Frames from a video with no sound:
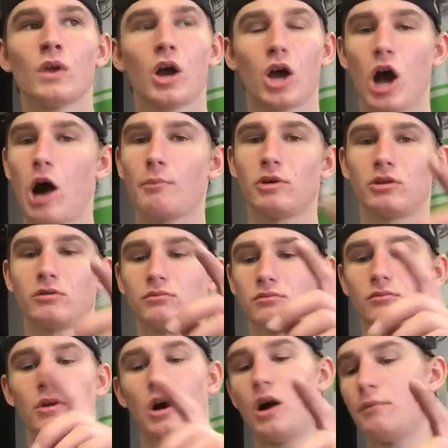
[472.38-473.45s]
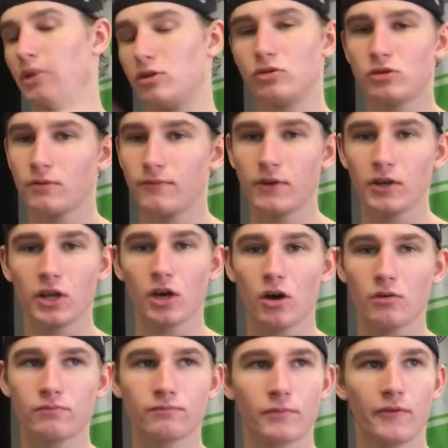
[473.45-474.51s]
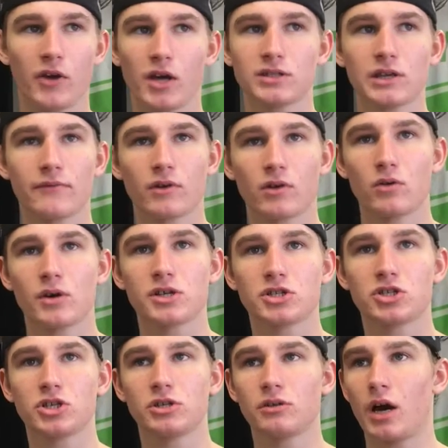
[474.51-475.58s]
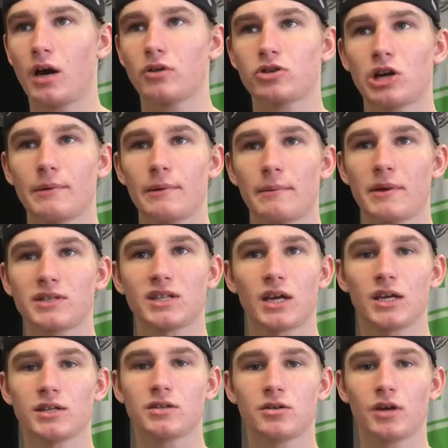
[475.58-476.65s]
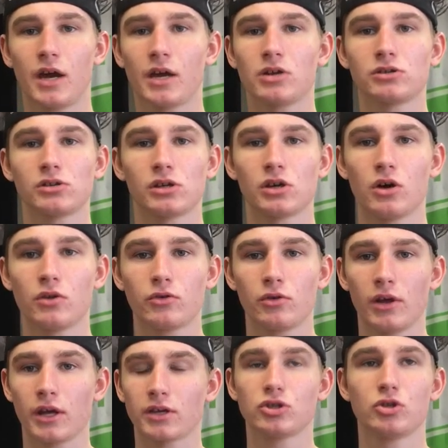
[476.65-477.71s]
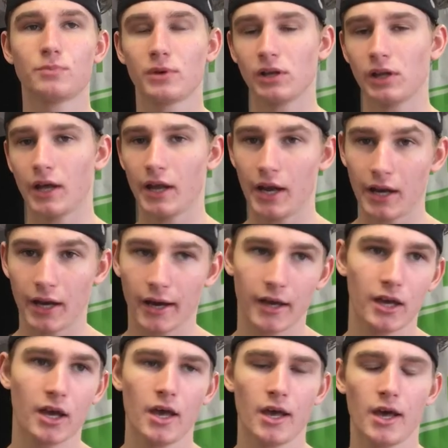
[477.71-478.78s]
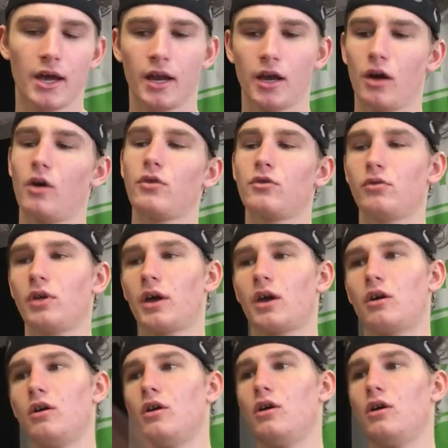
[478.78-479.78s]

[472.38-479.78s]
comment on my YouTube video. If you guys have a question, I'll try my best to answer it. I usually go through it like super late at night, and I go through like